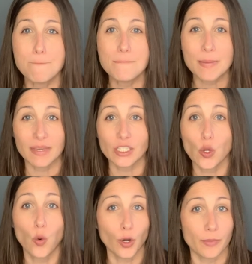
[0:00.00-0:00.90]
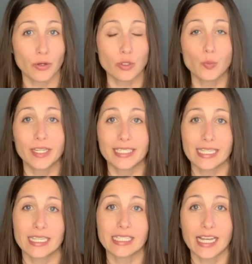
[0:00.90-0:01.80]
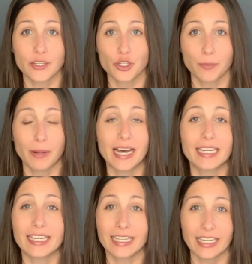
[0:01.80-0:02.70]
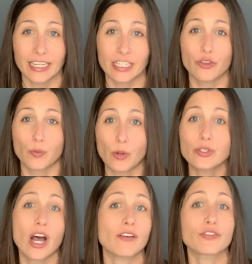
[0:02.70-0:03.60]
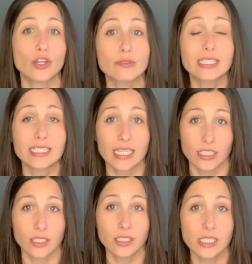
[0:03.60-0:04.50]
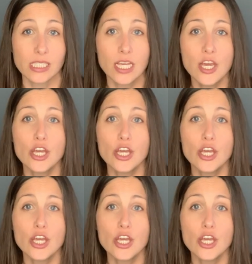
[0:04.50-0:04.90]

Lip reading: mimics hormones when it's inside your body, and again, it throws off those signals.